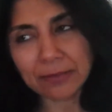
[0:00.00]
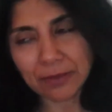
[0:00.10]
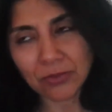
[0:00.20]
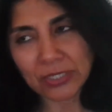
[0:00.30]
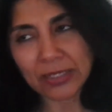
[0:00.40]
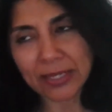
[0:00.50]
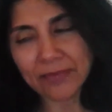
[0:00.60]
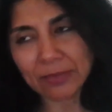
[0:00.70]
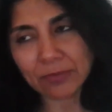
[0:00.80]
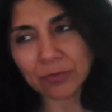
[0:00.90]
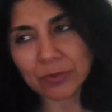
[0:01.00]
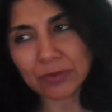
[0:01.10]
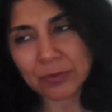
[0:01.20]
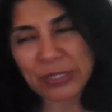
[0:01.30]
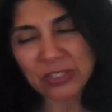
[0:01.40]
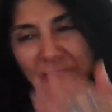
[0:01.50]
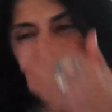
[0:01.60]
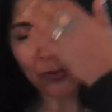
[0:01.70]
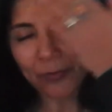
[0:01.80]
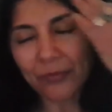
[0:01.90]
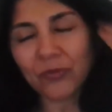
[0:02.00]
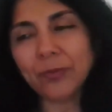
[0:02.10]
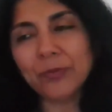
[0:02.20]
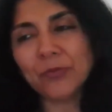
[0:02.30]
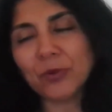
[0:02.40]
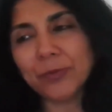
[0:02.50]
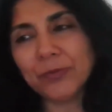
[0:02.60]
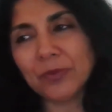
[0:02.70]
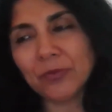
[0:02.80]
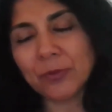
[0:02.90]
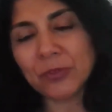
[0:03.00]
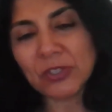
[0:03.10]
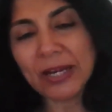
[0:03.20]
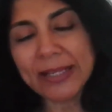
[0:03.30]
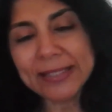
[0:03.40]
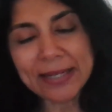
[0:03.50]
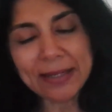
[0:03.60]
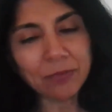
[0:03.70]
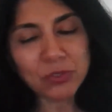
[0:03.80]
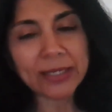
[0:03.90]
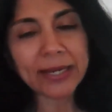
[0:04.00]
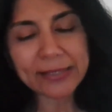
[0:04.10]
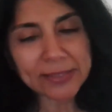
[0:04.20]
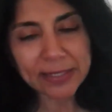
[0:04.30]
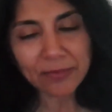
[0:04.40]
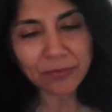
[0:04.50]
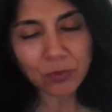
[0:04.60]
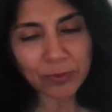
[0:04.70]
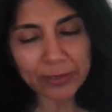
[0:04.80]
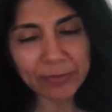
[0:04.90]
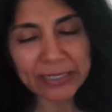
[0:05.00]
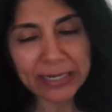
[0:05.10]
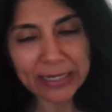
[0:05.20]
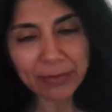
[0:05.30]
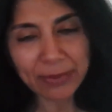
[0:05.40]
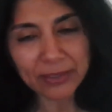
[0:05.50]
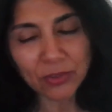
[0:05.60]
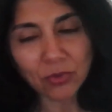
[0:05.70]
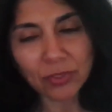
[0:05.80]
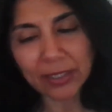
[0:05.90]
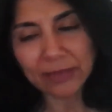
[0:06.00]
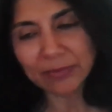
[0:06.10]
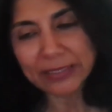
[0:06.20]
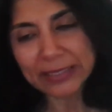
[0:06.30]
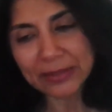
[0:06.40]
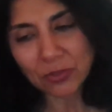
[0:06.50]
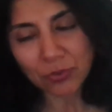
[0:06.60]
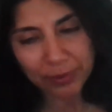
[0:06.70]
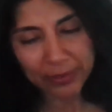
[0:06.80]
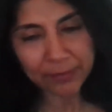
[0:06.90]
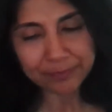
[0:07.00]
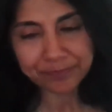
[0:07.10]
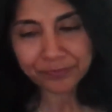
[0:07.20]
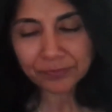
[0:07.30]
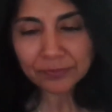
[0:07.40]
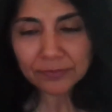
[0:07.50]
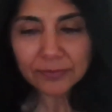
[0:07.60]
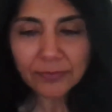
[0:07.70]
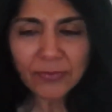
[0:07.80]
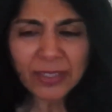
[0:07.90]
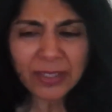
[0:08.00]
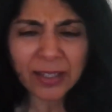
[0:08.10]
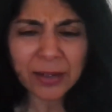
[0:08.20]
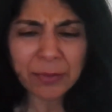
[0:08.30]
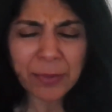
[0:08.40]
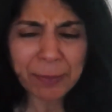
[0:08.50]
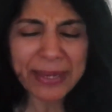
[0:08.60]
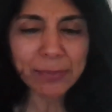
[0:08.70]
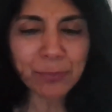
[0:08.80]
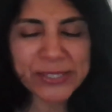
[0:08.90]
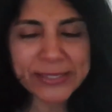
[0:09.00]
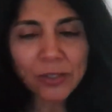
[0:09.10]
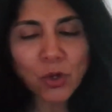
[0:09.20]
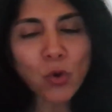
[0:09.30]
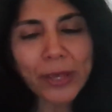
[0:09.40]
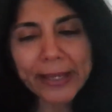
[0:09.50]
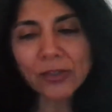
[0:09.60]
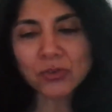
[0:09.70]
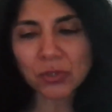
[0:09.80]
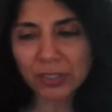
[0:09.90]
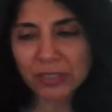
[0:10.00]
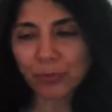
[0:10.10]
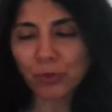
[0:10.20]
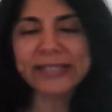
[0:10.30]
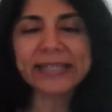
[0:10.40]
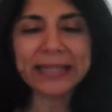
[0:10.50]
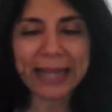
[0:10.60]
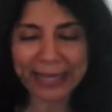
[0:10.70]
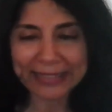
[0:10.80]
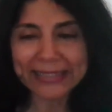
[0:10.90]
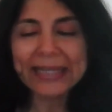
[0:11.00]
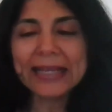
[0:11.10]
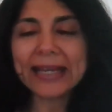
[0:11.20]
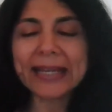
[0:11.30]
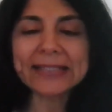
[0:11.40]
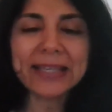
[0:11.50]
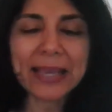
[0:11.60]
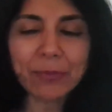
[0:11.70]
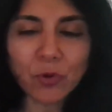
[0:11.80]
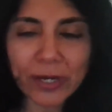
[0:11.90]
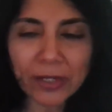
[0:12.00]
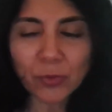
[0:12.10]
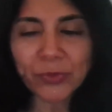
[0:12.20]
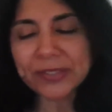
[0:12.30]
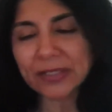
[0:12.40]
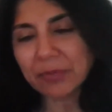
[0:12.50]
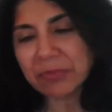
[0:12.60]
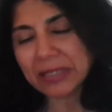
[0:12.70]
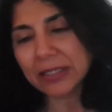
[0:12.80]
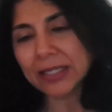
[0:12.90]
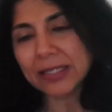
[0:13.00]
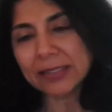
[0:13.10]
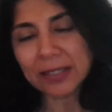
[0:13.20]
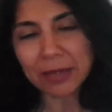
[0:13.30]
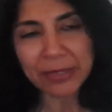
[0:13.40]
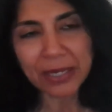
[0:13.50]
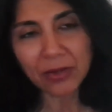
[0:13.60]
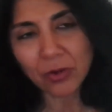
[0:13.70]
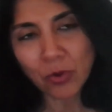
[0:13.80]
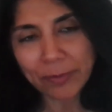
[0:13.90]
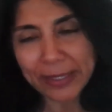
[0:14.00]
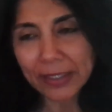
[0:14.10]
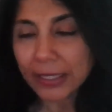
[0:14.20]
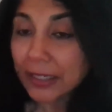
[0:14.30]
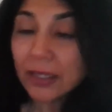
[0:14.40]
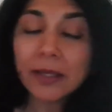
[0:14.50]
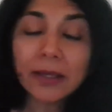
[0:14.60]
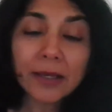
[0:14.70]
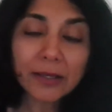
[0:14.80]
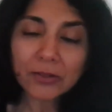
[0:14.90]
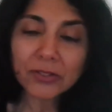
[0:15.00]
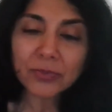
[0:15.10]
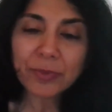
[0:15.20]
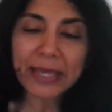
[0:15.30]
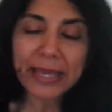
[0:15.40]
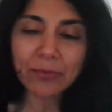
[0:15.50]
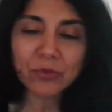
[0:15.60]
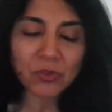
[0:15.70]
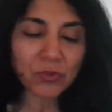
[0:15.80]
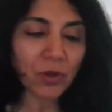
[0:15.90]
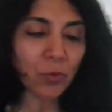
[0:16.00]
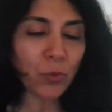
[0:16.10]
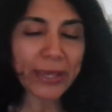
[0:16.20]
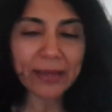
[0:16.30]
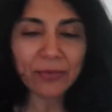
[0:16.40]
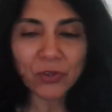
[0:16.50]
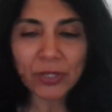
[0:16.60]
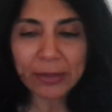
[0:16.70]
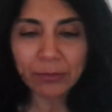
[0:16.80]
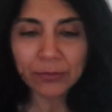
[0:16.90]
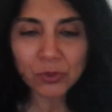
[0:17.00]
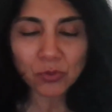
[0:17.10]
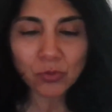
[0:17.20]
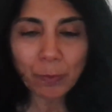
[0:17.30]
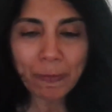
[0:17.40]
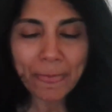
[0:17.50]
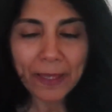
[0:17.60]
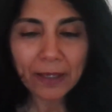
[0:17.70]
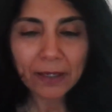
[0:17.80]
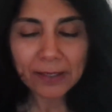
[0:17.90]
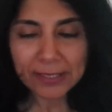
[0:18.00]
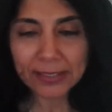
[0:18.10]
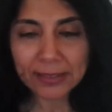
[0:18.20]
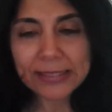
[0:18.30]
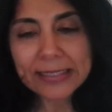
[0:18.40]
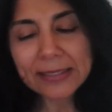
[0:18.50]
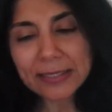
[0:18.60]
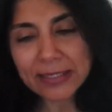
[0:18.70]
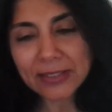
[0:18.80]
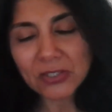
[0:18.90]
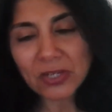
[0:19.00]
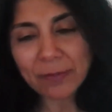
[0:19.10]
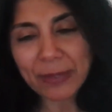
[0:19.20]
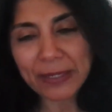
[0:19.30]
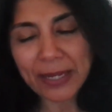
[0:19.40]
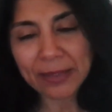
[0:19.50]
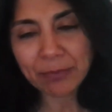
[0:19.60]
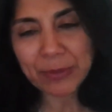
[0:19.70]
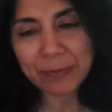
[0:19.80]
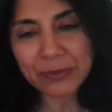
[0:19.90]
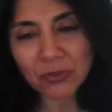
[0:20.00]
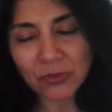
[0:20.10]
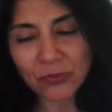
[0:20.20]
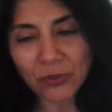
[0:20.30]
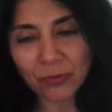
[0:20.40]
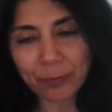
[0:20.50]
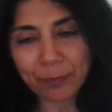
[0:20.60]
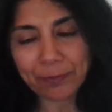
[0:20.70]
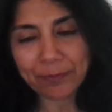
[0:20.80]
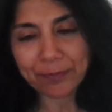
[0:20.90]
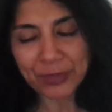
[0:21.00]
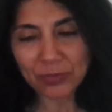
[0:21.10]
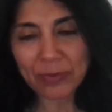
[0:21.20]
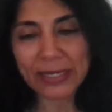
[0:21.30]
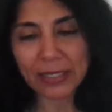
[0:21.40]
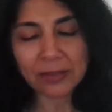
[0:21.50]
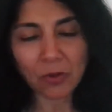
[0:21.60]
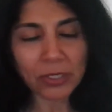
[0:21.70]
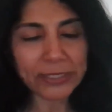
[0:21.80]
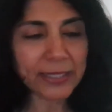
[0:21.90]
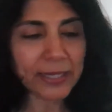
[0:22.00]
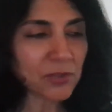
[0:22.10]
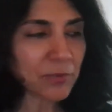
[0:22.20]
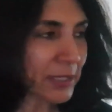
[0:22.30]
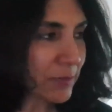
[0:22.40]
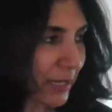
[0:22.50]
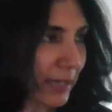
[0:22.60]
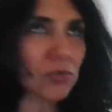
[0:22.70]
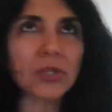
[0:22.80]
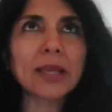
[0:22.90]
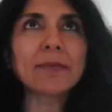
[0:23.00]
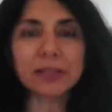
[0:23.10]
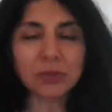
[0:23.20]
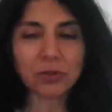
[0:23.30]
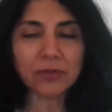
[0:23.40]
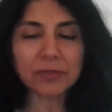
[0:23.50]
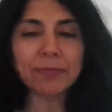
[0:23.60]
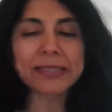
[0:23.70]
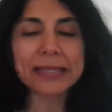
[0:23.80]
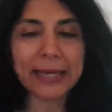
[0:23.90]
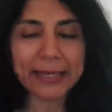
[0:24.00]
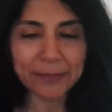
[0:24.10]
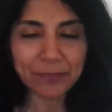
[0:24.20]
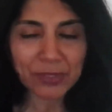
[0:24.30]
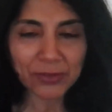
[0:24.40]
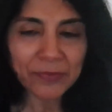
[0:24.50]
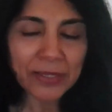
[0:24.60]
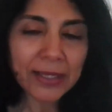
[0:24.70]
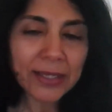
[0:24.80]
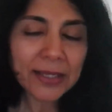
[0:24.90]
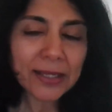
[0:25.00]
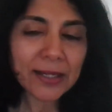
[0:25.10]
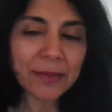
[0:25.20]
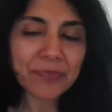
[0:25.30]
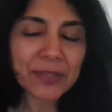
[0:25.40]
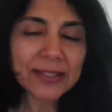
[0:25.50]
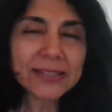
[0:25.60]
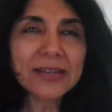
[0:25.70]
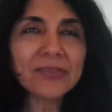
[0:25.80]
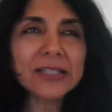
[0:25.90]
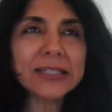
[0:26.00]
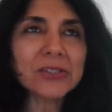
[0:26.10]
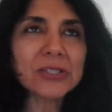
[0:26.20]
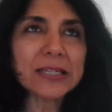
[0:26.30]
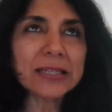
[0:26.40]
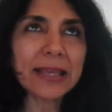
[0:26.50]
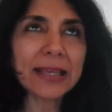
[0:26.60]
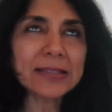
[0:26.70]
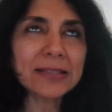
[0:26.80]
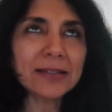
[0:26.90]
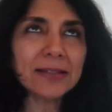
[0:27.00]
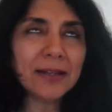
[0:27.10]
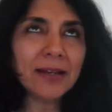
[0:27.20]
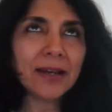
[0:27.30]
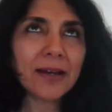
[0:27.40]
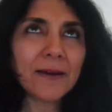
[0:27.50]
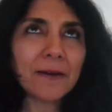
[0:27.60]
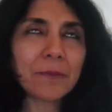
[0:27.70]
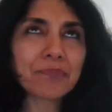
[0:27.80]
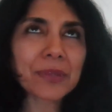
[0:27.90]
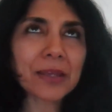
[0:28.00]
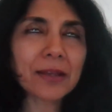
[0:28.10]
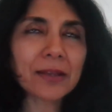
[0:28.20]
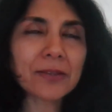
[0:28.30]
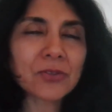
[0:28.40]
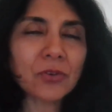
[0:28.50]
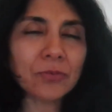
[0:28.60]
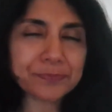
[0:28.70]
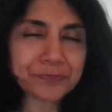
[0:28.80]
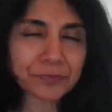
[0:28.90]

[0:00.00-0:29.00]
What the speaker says: Started giving speeches from the shrines, and was arrested immediately by the Dogra government. And so he made prison going into sort of this political act. And as he kept going into prison and being released and coming out and going back again, this became sort of a way for him to assert his leadership, and people sort of, Kashmiris, ordinary Kashmiris, began to see him as sort of this messiah. There's several interesting things here. So